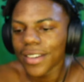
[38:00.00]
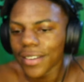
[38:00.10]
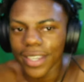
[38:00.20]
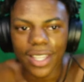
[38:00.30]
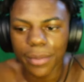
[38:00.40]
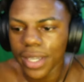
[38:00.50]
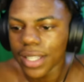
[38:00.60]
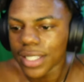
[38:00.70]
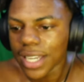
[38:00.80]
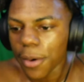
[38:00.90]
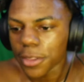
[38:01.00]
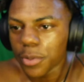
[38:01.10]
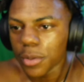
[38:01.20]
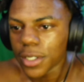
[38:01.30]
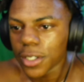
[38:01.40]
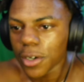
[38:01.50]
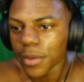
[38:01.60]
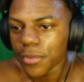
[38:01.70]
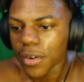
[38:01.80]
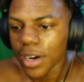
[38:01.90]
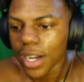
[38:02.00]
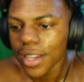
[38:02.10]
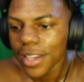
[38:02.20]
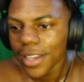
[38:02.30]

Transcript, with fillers: Yeah, let me get this guy with the Puma joke before I...